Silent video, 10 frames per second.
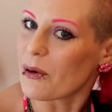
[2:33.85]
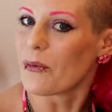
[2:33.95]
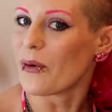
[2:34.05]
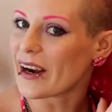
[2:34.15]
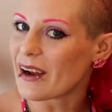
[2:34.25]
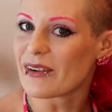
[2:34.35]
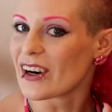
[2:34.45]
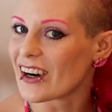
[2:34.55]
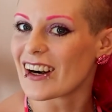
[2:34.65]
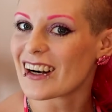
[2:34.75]

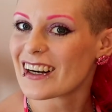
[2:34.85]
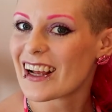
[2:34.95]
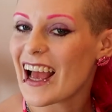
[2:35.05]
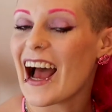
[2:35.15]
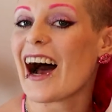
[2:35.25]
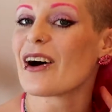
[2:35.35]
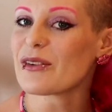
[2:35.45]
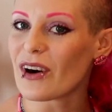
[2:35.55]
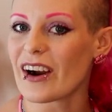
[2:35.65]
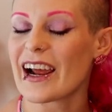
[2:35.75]
whatever out
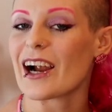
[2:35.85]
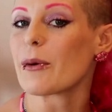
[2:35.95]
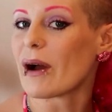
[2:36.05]
of our hair